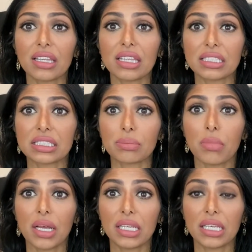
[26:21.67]
this
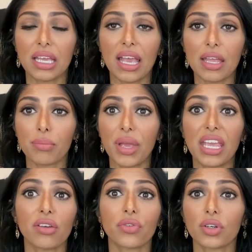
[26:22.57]
money and
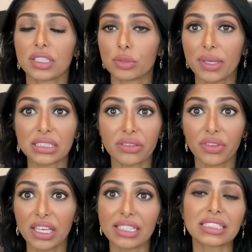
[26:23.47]
paying for expensive
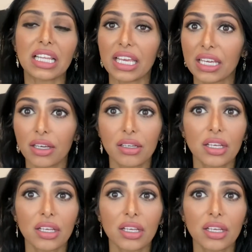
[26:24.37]
things like